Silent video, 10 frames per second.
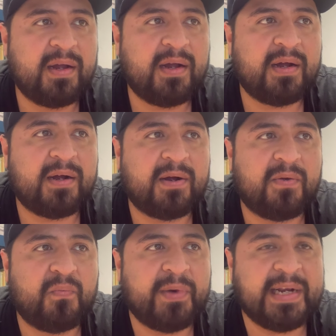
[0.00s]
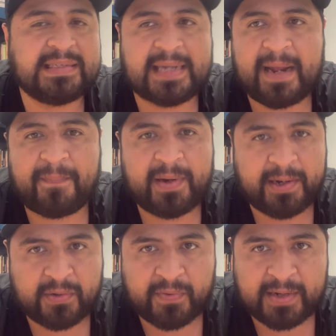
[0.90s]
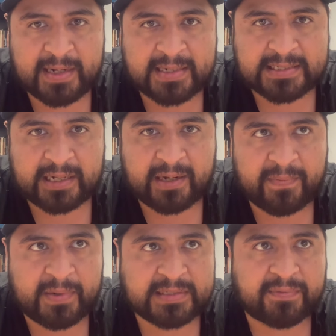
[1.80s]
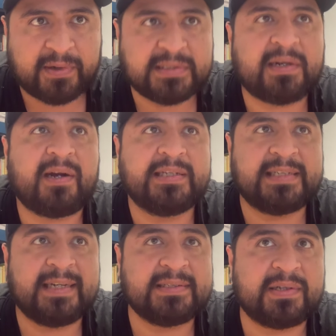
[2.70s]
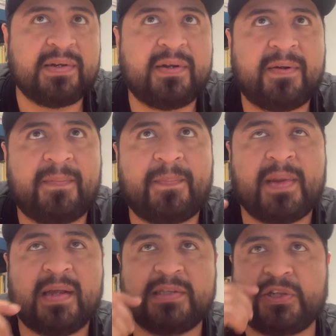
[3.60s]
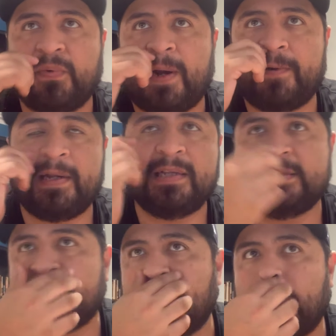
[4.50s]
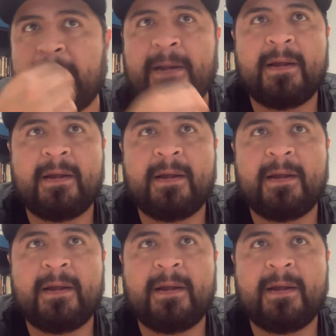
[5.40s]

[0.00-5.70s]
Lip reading: What is happening during that time as far as context surrounding the story?